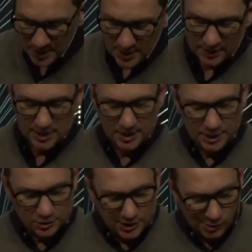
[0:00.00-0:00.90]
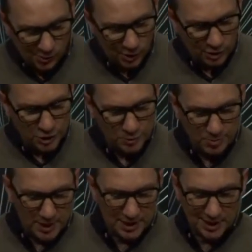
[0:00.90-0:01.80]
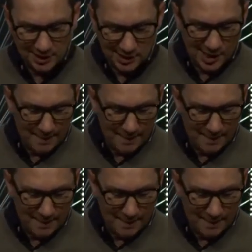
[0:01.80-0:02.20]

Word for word: Again, here's that word speaking